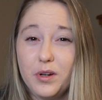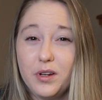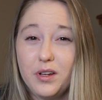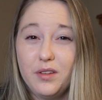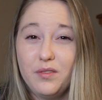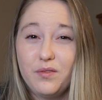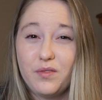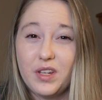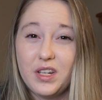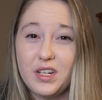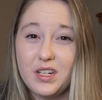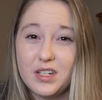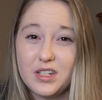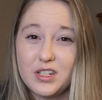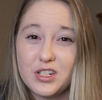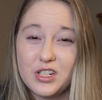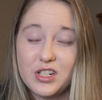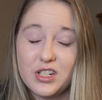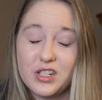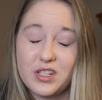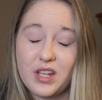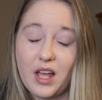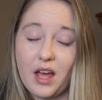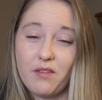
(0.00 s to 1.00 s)
convenient to
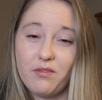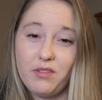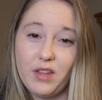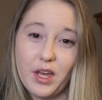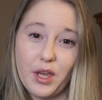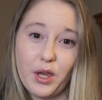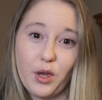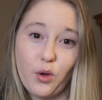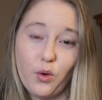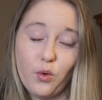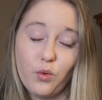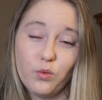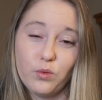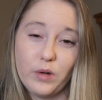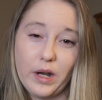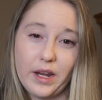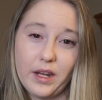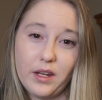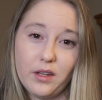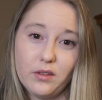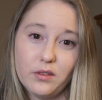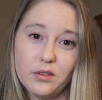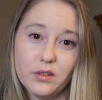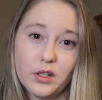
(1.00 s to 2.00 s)
just have like
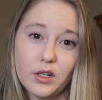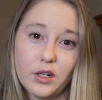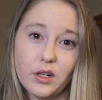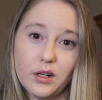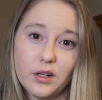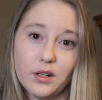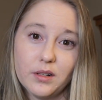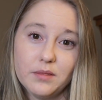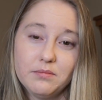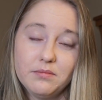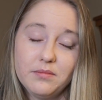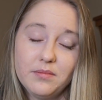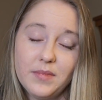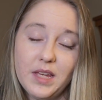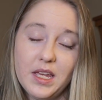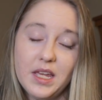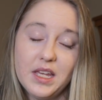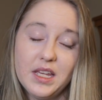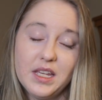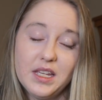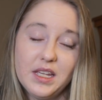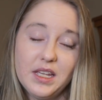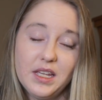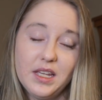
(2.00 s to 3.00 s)
regular
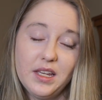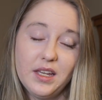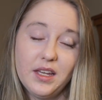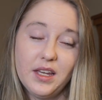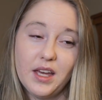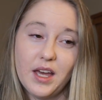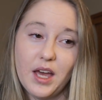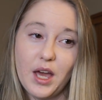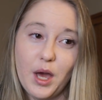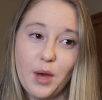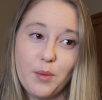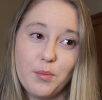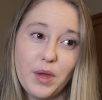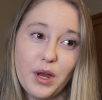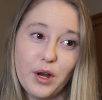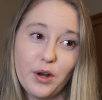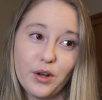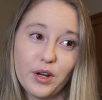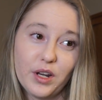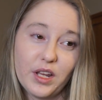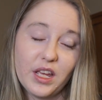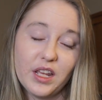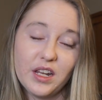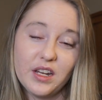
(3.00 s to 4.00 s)

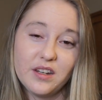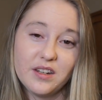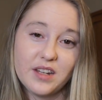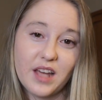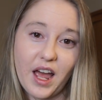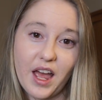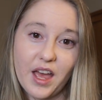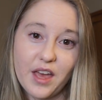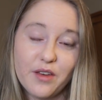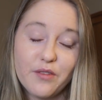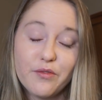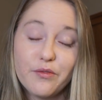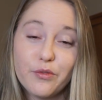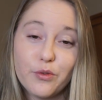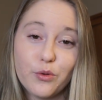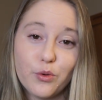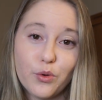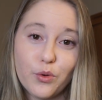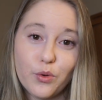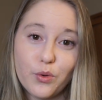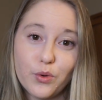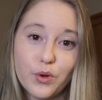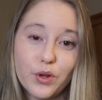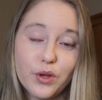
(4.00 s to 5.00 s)
American diet
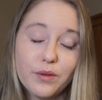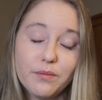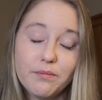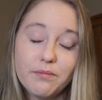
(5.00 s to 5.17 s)
food.